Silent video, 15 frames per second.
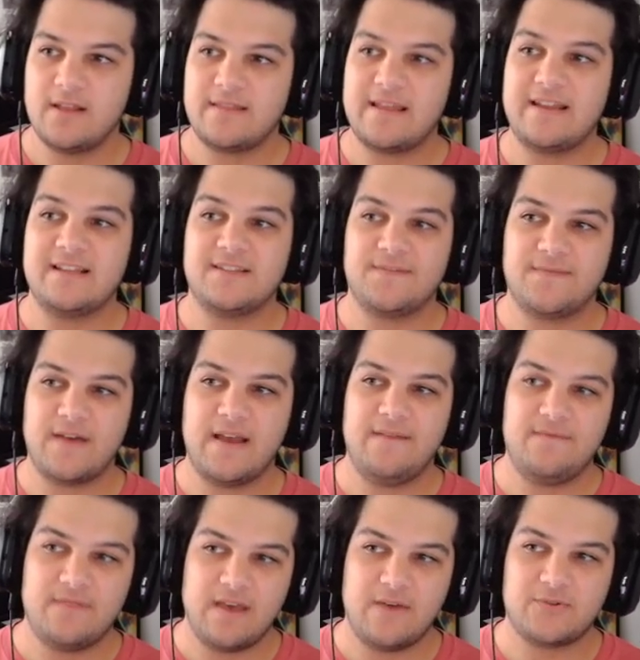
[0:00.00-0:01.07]
That is
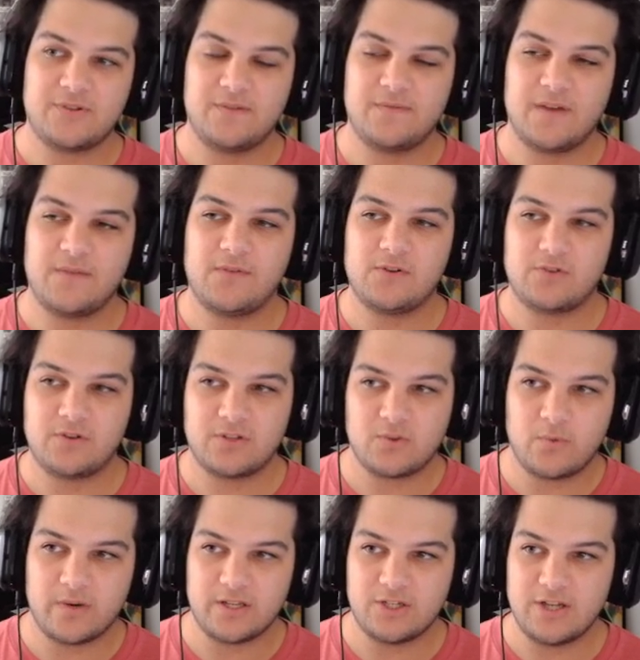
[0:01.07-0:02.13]

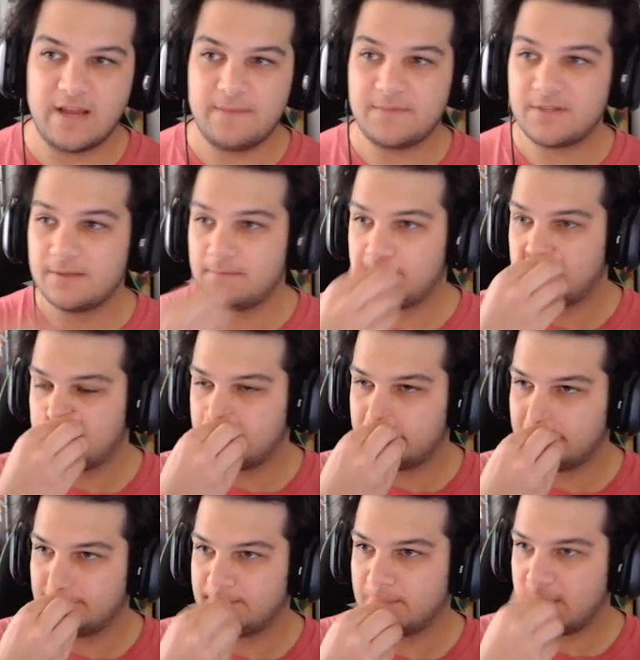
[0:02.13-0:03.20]
5,520 gems.
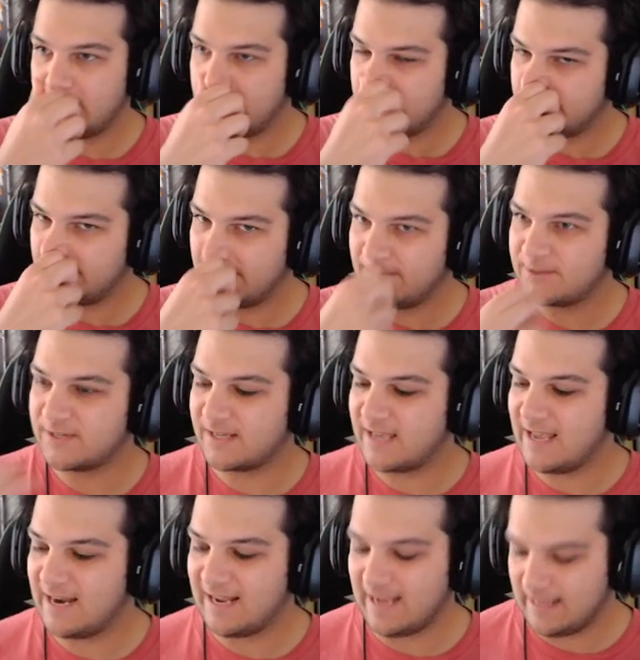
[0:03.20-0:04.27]
I gotta itch my nose
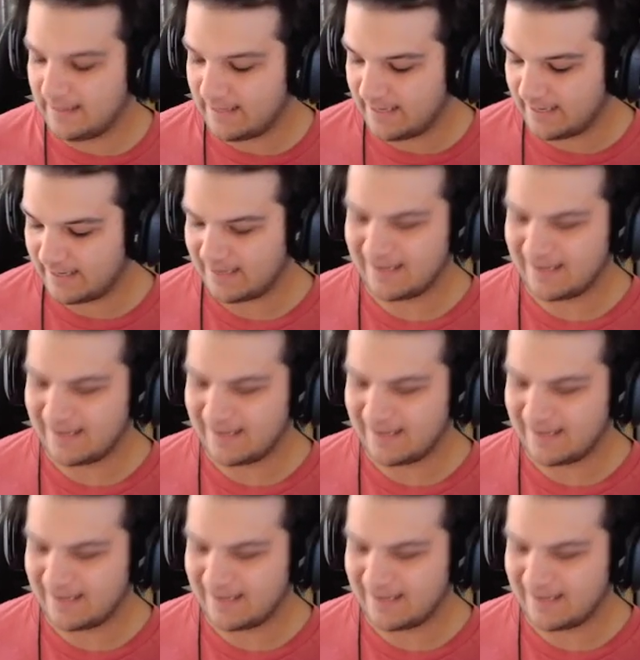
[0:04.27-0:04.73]
again. I got like,